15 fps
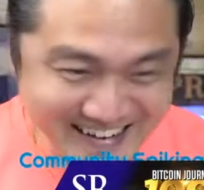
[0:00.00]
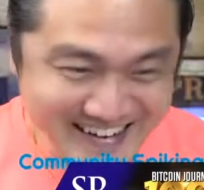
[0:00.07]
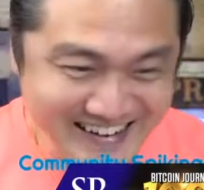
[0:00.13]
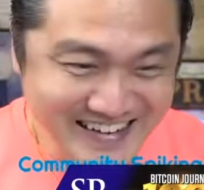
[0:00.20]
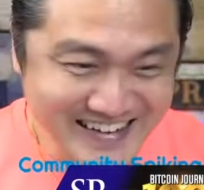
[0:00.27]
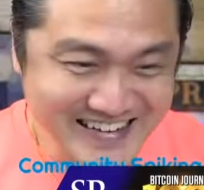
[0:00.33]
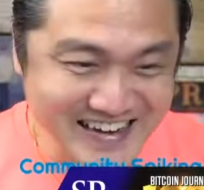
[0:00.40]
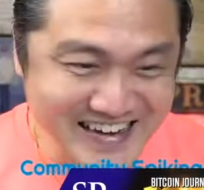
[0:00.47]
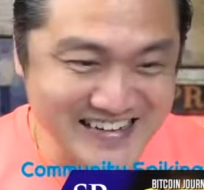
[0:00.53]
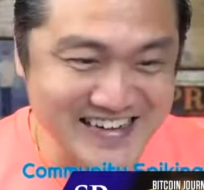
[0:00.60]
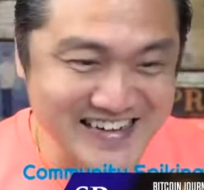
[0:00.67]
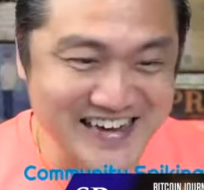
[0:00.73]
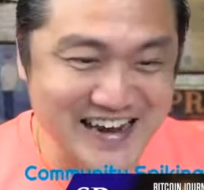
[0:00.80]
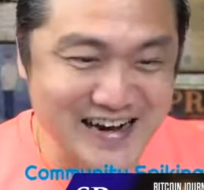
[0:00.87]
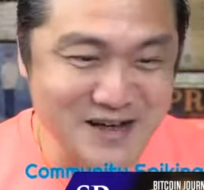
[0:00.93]
This
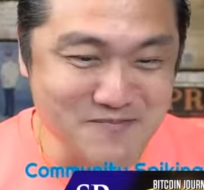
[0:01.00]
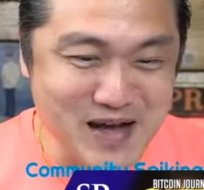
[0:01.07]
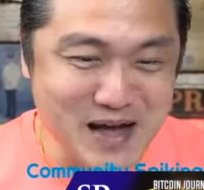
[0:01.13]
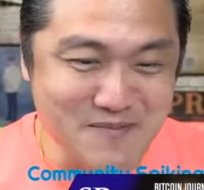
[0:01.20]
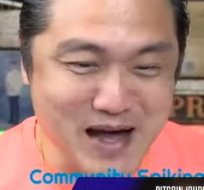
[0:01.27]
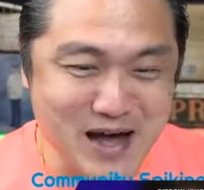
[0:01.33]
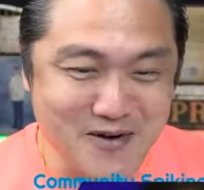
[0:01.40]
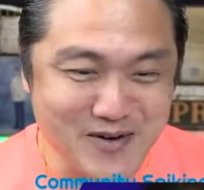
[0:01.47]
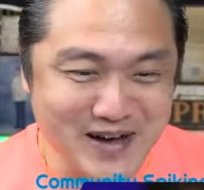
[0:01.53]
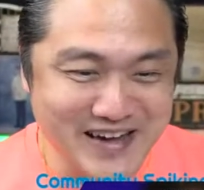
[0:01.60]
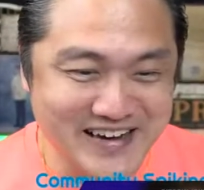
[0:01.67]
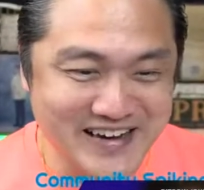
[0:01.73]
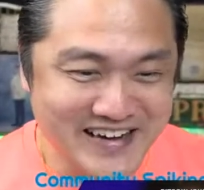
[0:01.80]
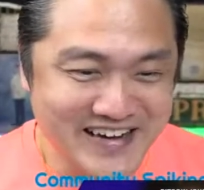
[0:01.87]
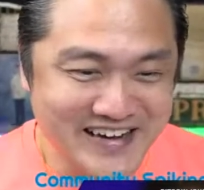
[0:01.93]
is like a
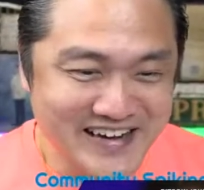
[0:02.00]
mama word.